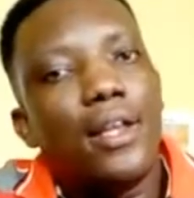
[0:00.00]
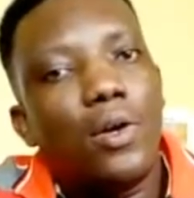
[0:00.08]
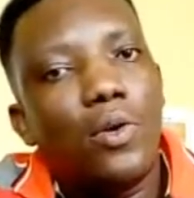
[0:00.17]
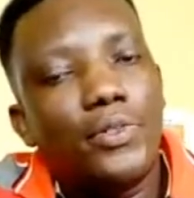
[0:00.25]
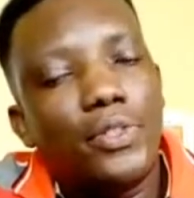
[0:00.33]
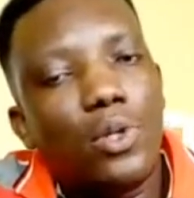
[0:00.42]
the
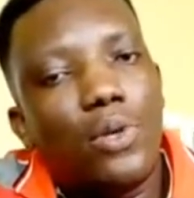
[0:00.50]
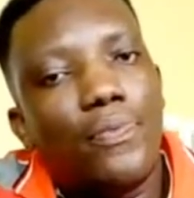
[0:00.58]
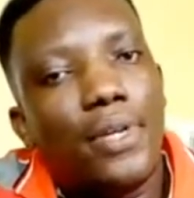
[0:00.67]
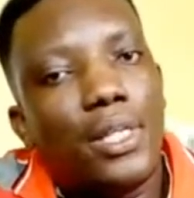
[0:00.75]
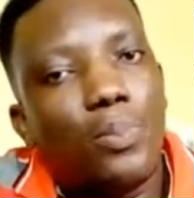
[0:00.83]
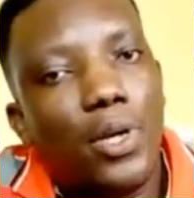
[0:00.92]
closing of
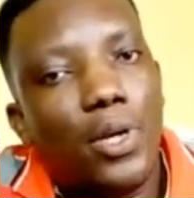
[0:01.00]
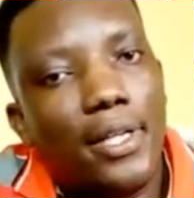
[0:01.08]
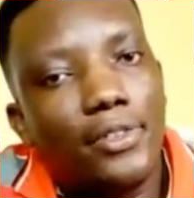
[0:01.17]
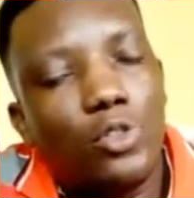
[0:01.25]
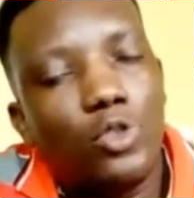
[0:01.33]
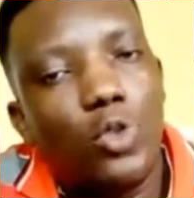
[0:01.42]
its borders
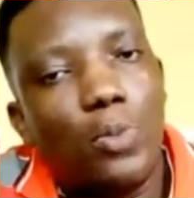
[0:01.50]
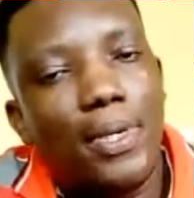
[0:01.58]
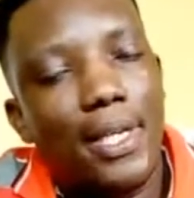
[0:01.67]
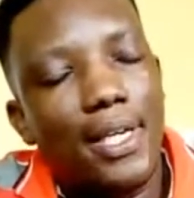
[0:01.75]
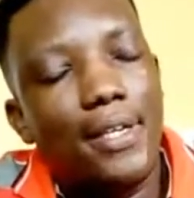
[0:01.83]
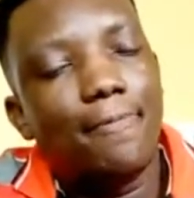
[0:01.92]
should be
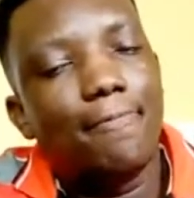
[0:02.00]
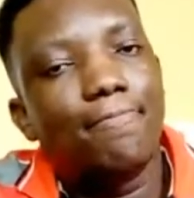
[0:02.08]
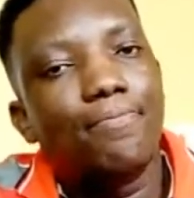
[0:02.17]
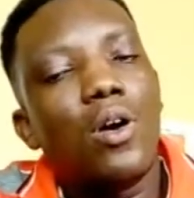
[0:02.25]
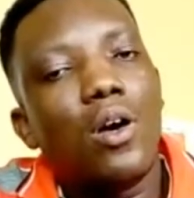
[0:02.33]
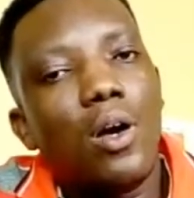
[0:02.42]
key.
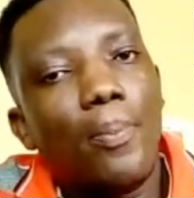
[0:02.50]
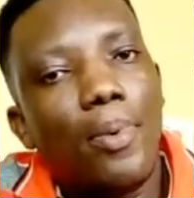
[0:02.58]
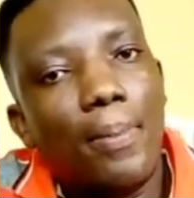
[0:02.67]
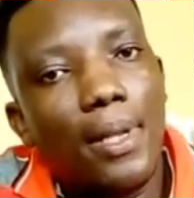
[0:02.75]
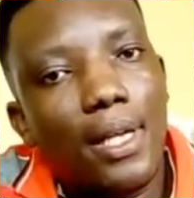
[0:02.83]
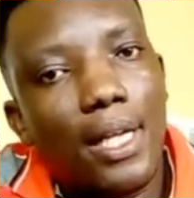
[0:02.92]
All
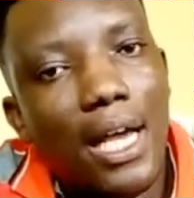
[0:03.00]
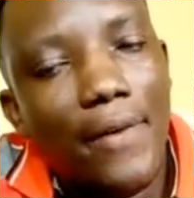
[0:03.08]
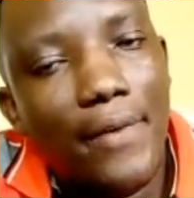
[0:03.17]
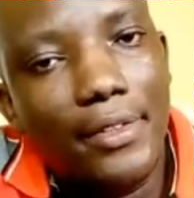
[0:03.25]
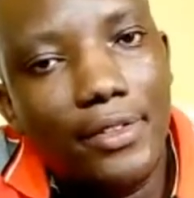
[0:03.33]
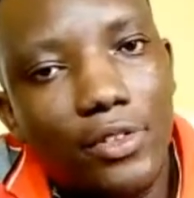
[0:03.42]
public
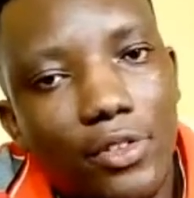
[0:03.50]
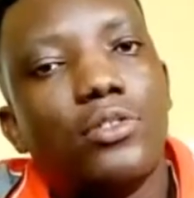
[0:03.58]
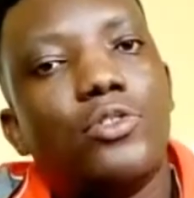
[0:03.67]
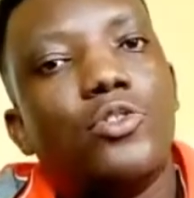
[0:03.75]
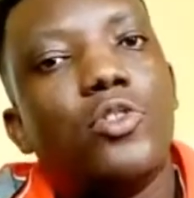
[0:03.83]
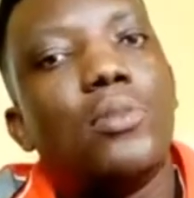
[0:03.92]
gatherings
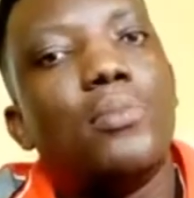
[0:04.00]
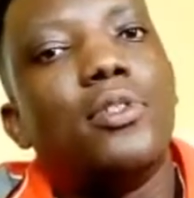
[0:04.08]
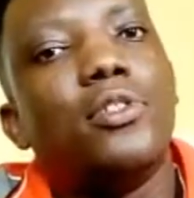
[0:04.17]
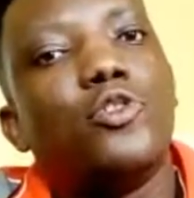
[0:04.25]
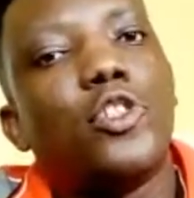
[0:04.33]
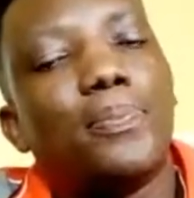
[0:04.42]
should be
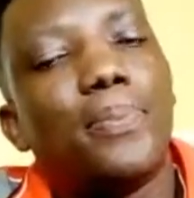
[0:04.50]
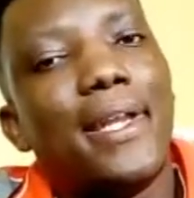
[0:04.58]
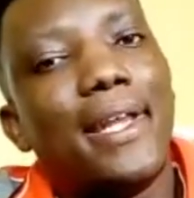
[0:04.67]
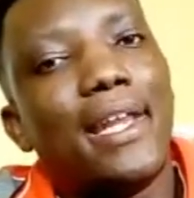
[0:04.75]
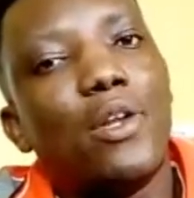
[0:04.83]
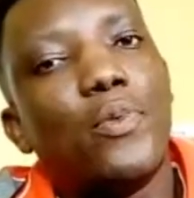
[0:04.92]

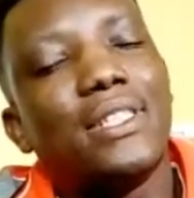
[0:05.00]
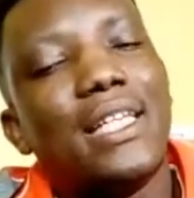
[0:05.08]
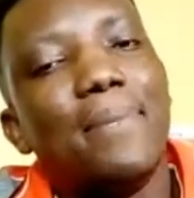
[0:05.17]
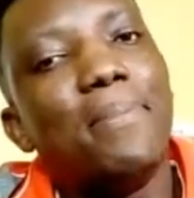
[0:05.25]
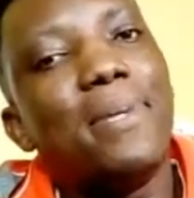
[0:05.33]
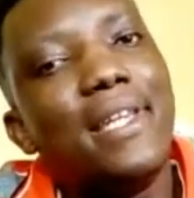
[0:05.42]
suspended with
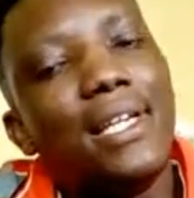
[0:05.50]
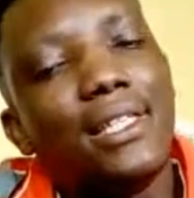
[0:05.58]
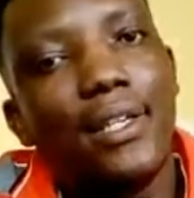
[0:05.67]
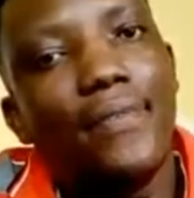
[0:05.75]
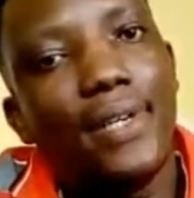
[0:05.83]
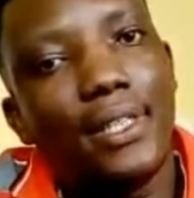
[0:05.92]
immediate
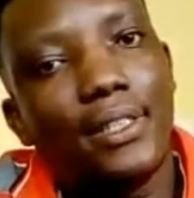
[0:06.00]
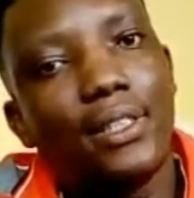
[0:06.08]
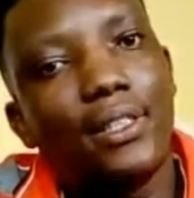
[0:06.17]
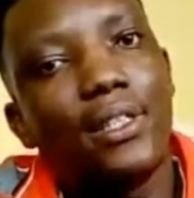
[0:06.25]
effect.